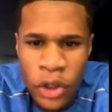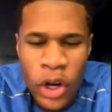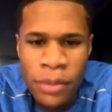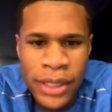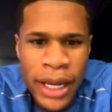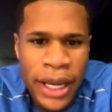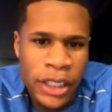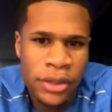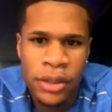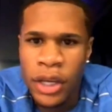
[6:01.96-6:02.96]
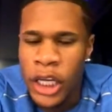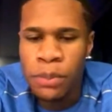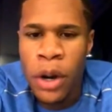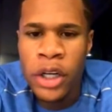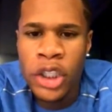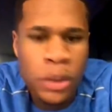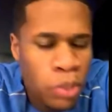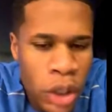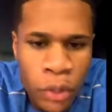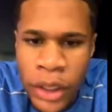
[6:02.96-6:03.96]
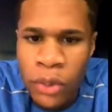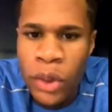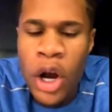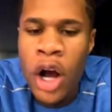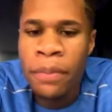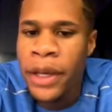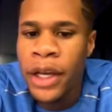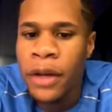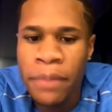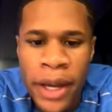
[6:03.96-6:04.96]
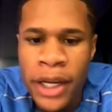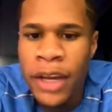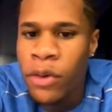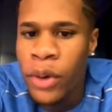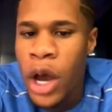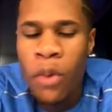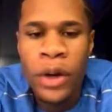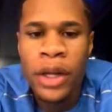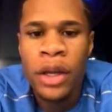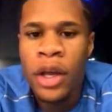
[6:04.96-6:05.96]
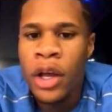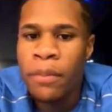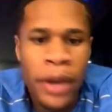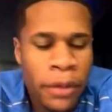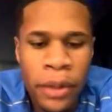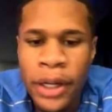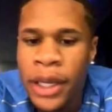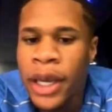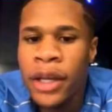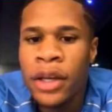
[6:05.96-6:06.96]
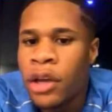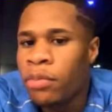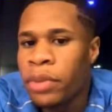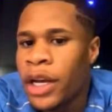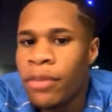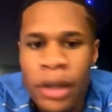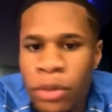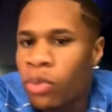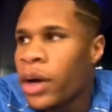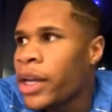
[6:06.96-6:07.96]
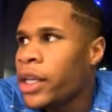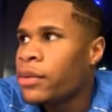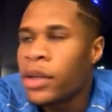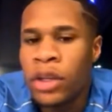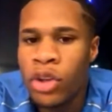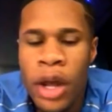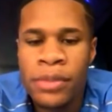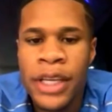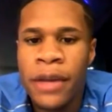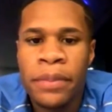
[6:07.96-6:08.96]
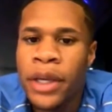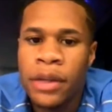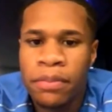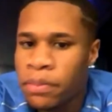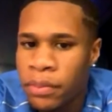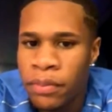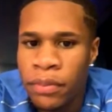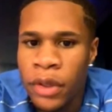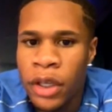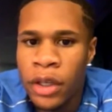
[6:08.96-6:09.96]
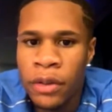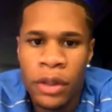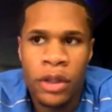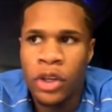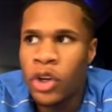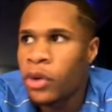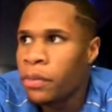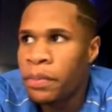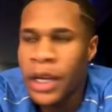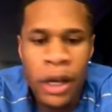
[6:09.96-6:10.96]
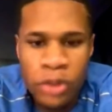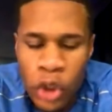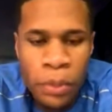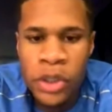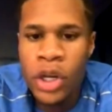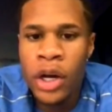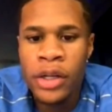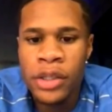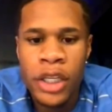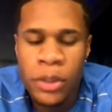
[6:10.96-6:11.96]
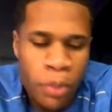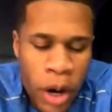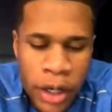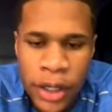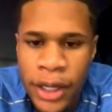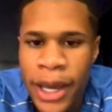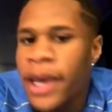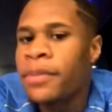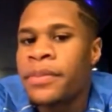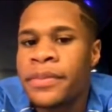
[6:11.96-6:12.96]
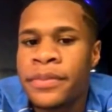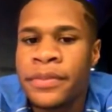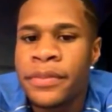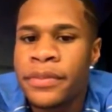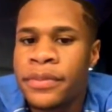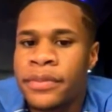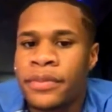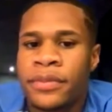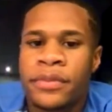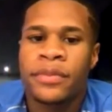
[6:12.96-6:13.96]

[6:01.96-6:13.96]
you know what I'm saying? It's it's part of the sport. We we're all being competitive, and we all want to make money and become number one, and you know what I'm saying? Be, you know, become superstars. It's part of the game. Mm.